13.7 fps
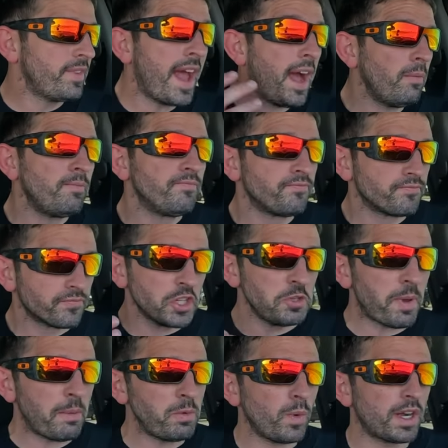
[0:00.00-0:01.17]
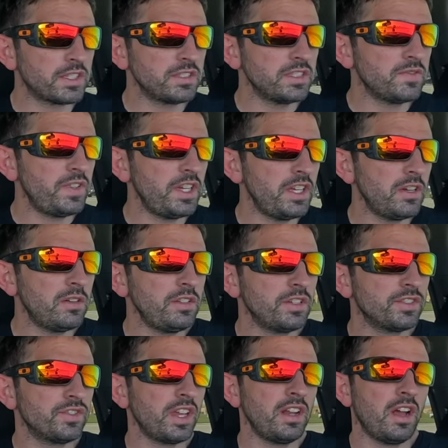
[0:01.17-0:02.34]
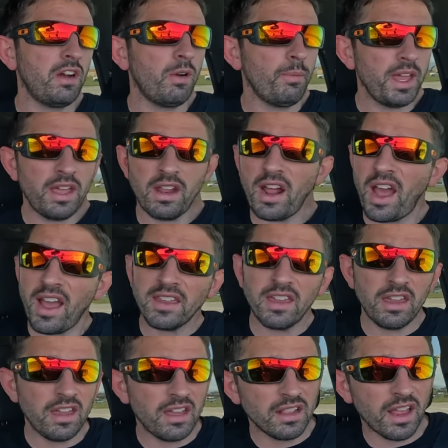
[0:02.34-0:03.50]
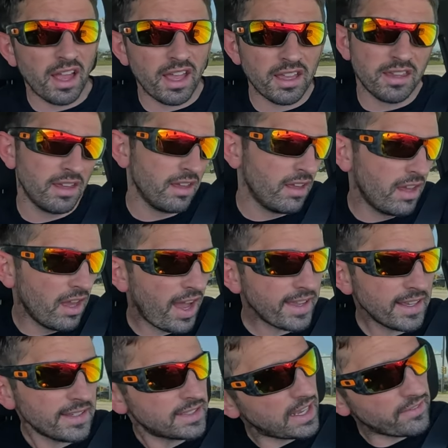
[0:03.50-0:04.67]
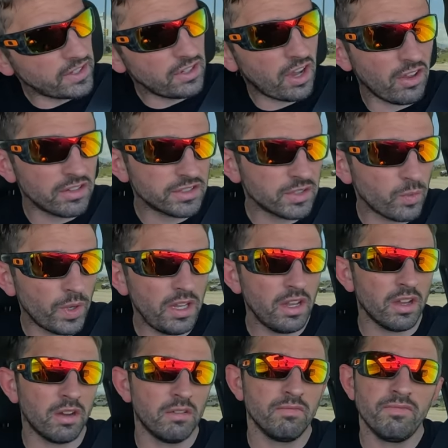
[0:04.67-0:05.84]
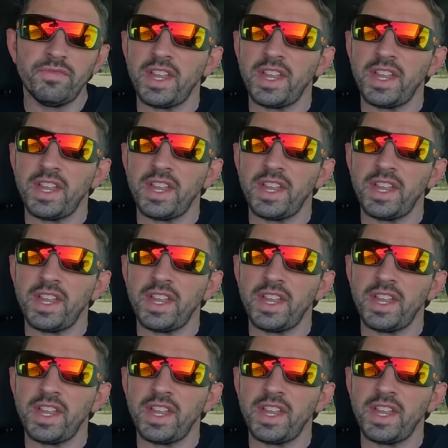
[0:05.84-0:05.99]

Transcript: Now, you might be watching this video and you're saying, oh man, I get like, I get $7 a window.